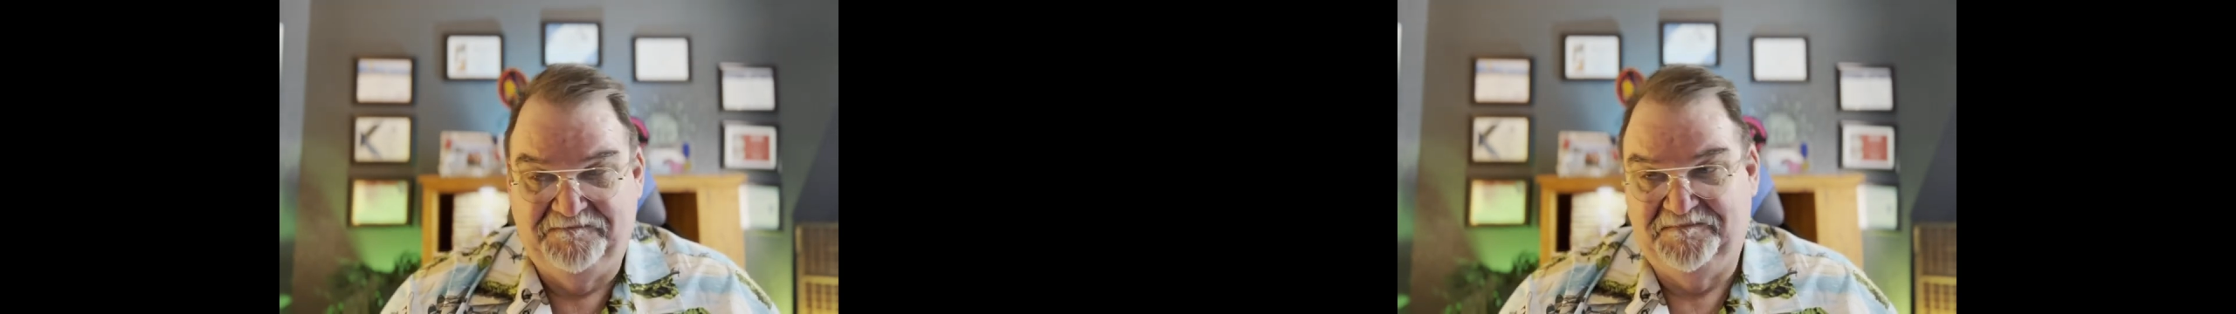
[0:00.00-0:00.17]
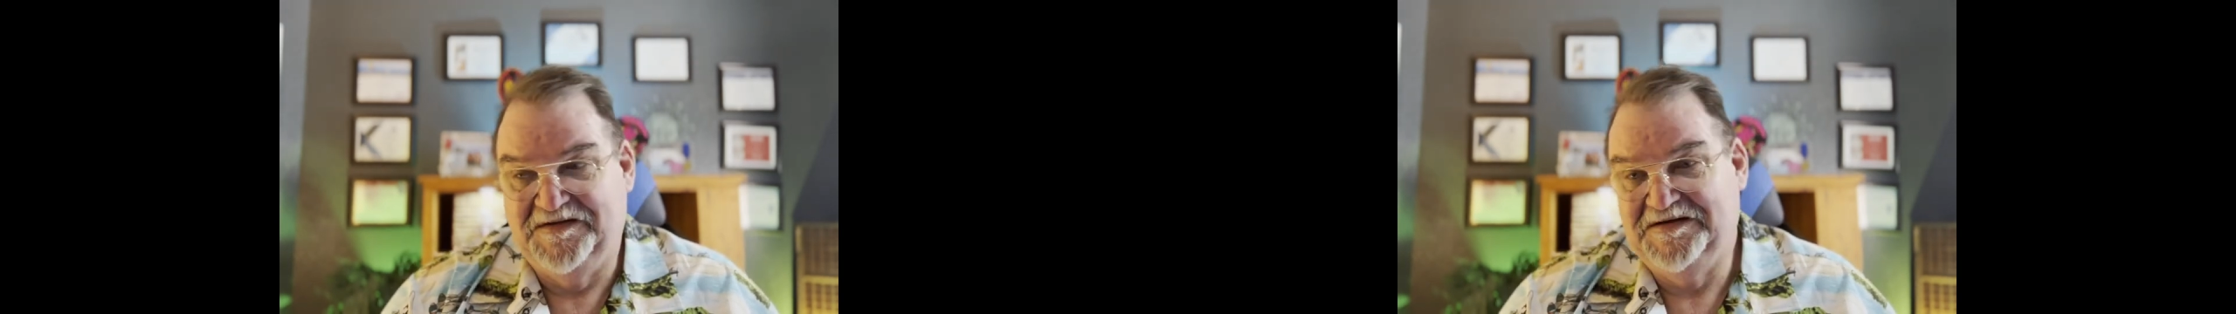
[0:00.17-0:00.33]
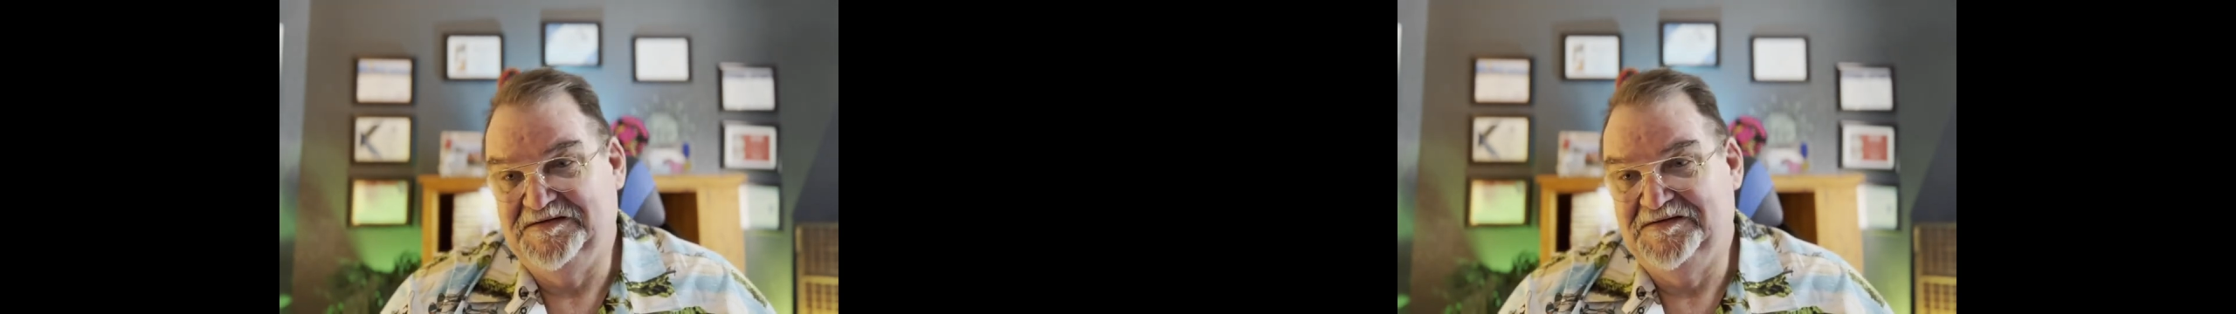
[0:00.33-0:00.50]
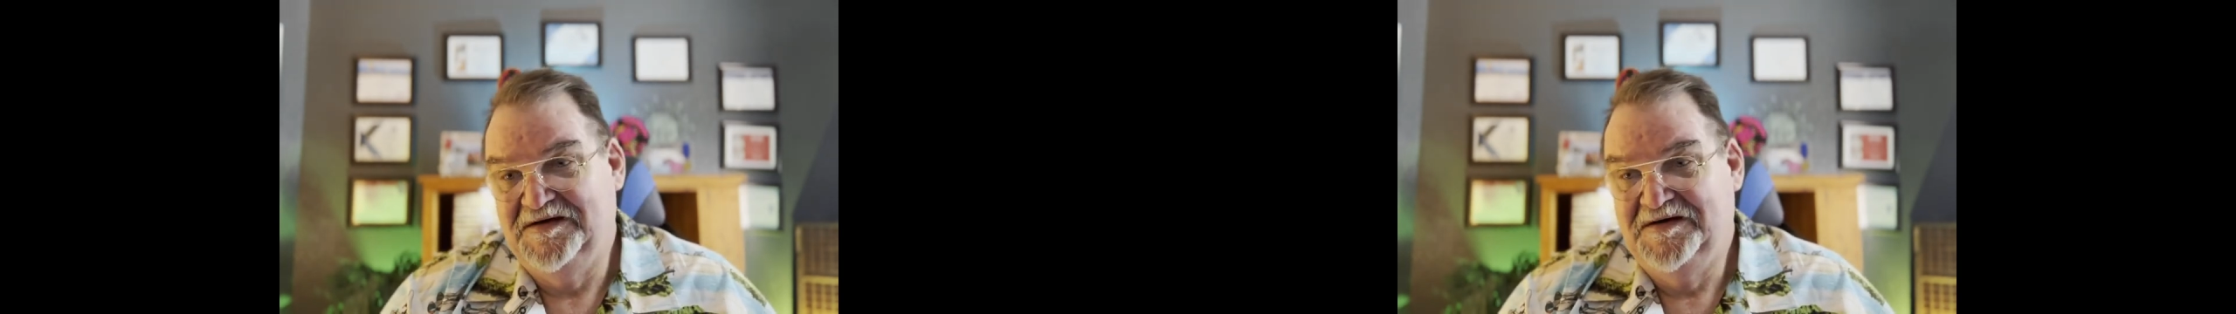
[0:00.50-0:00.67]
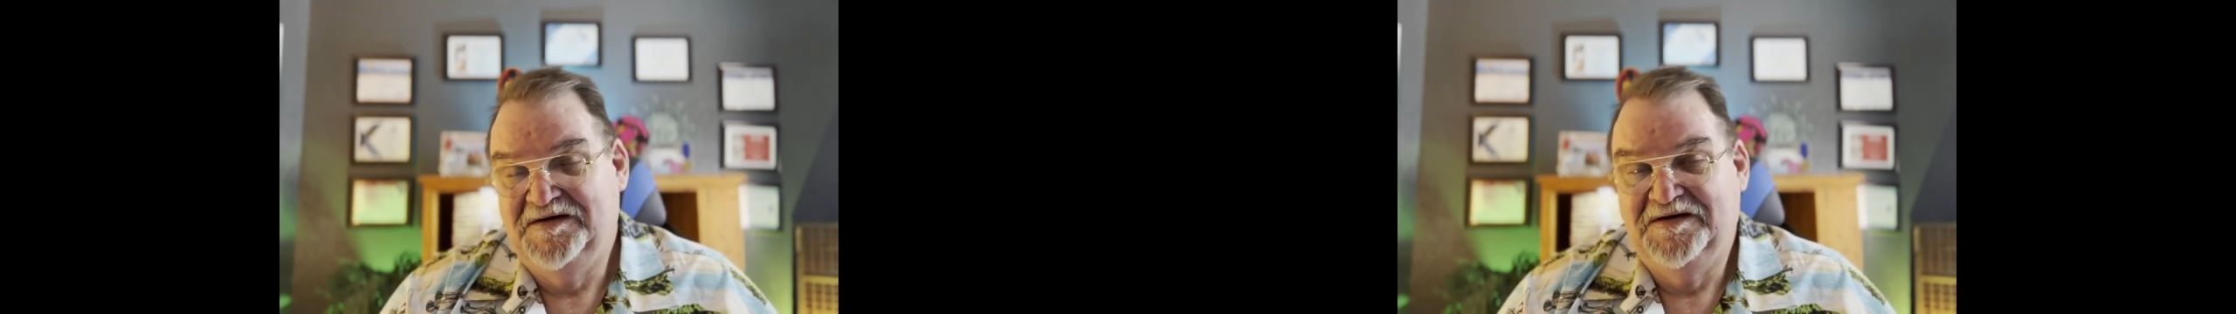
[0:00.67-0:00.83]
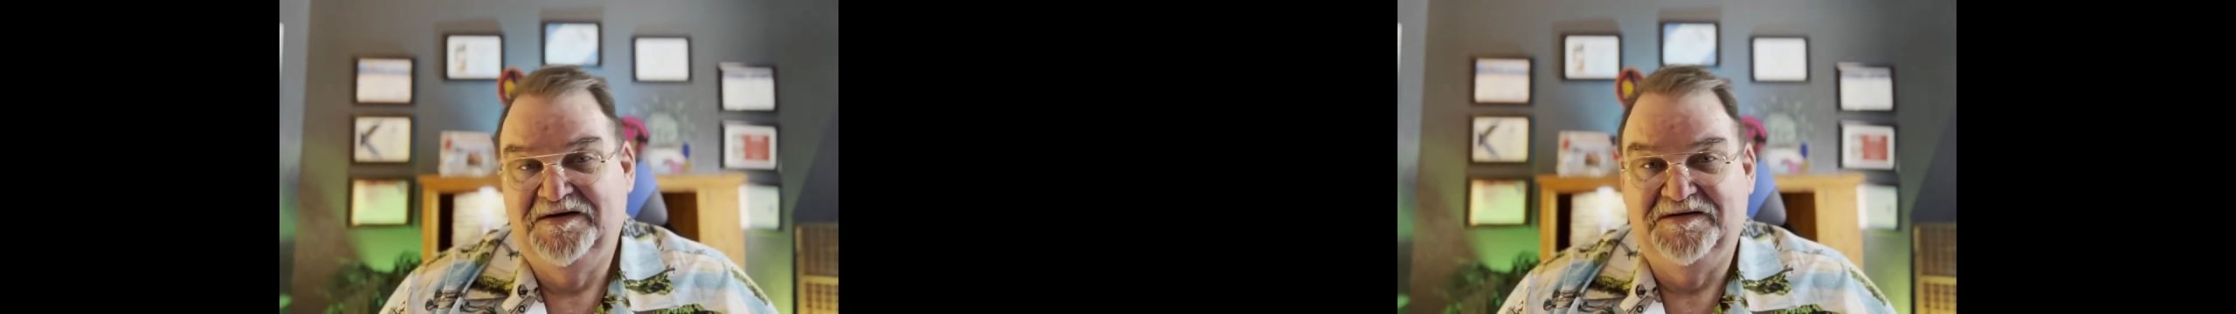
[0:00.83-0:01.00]
Then
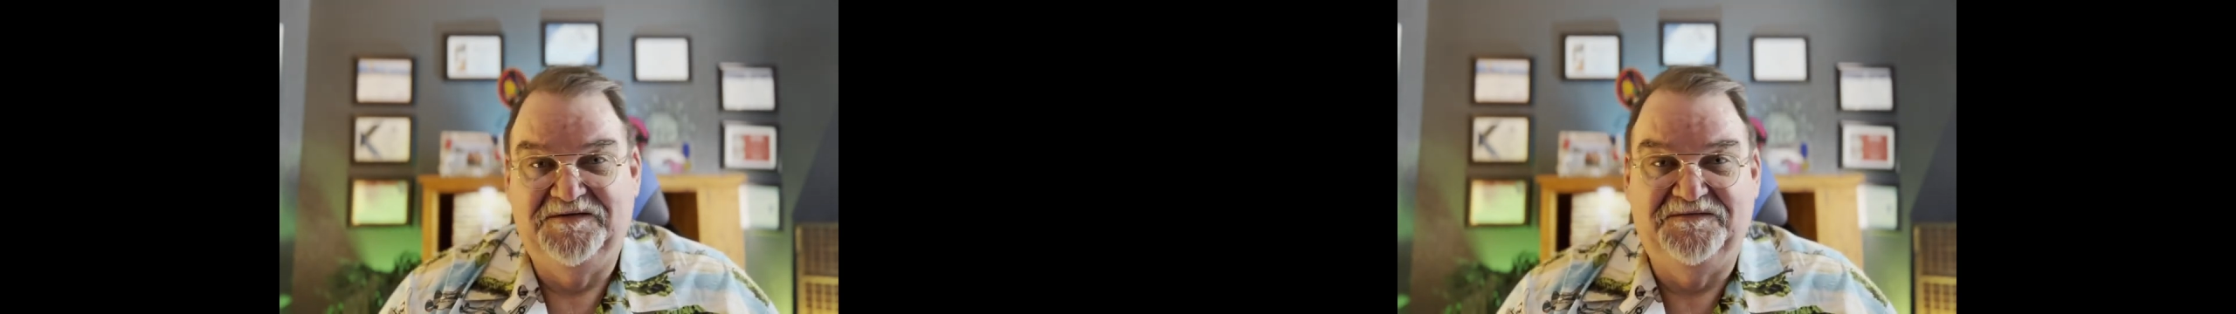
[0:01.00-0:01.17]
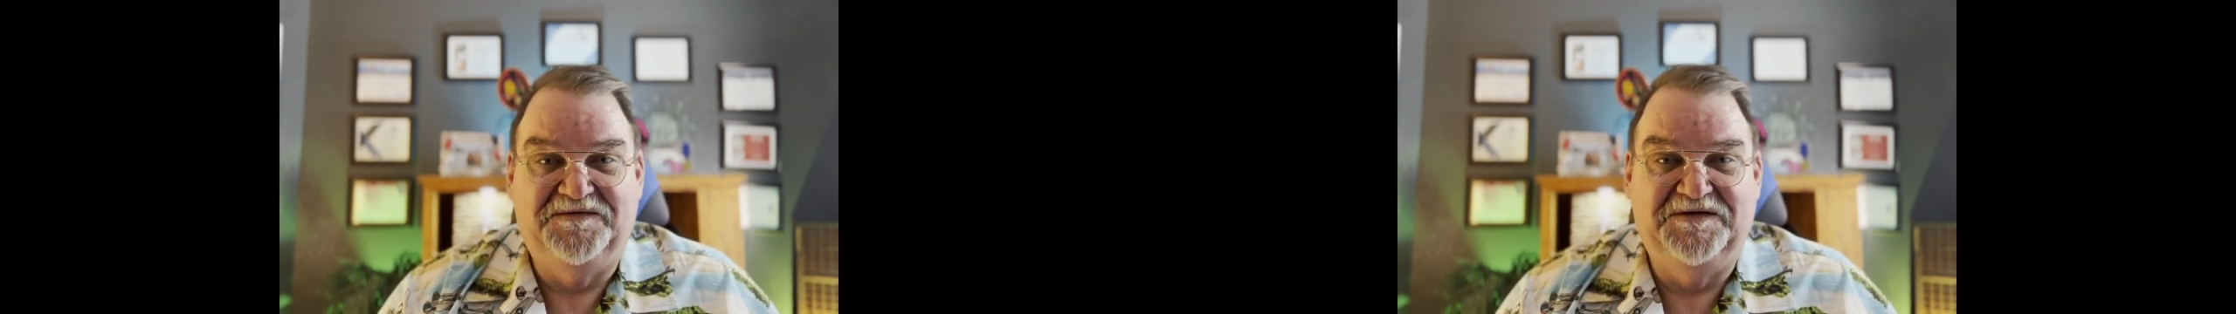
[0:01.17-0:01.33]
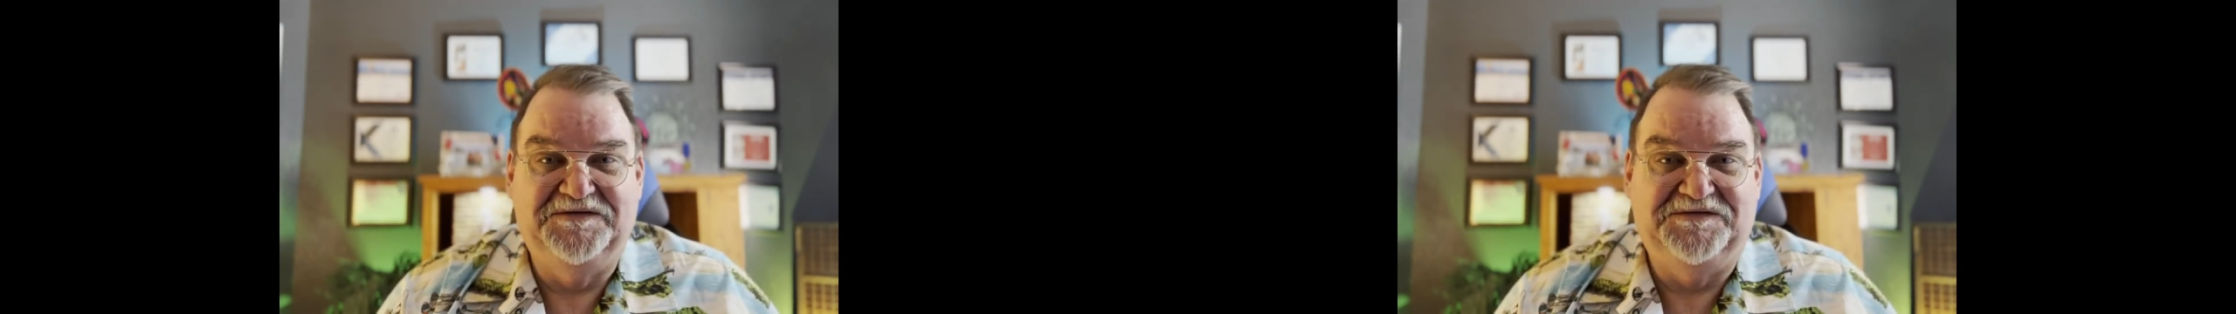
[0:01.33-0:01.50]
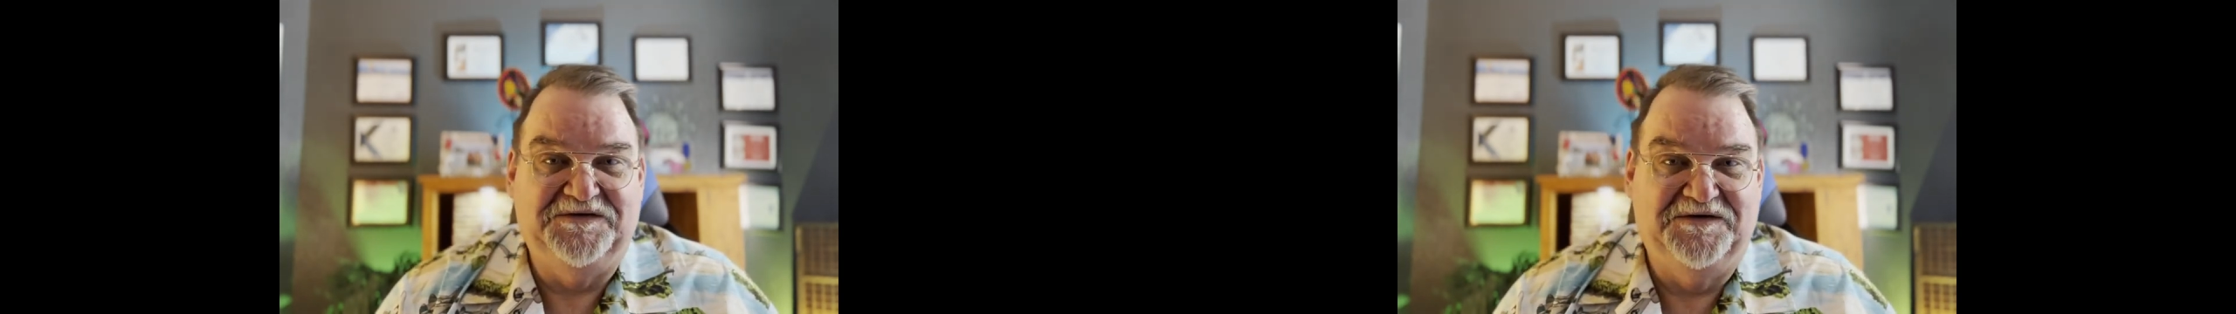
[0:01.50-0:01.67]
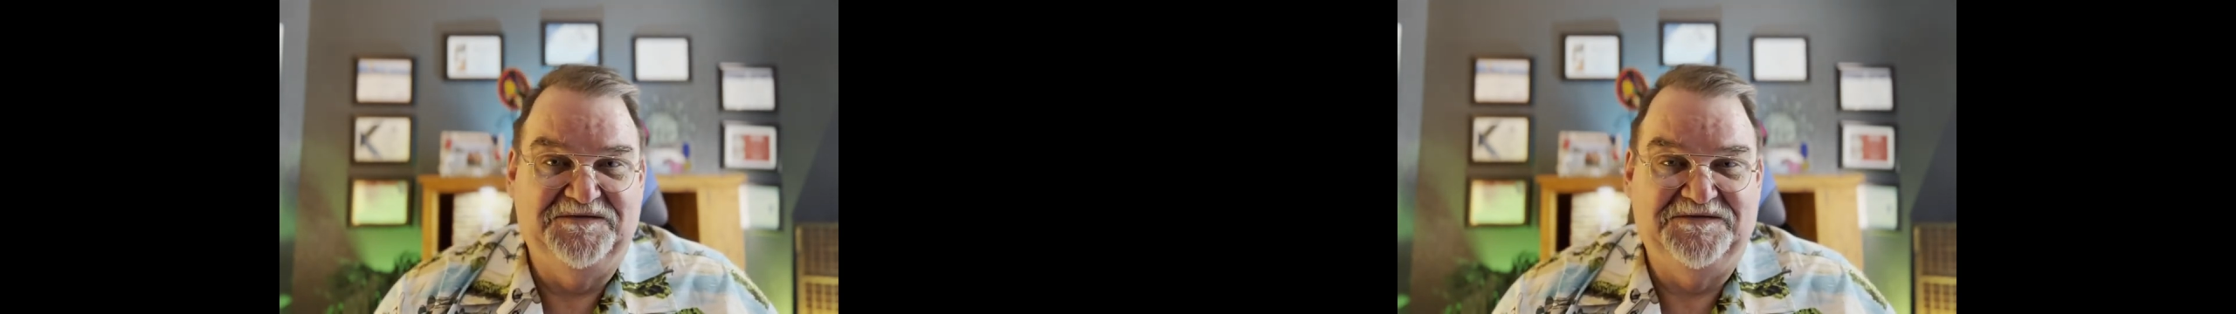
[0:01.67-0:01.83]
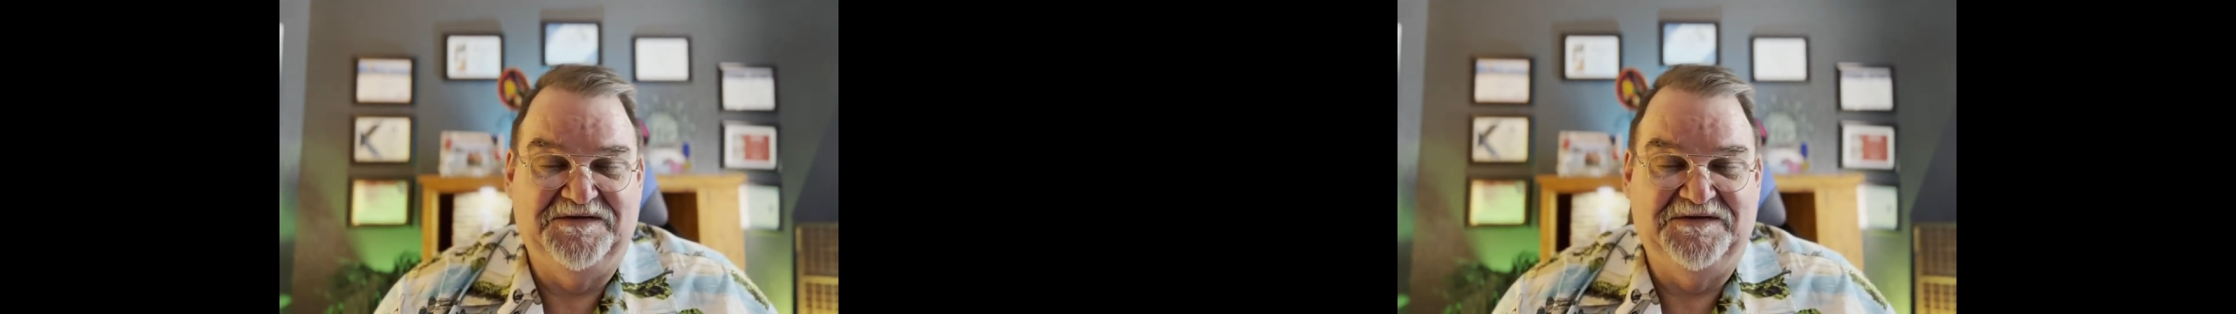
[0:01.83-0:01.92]
the footage shows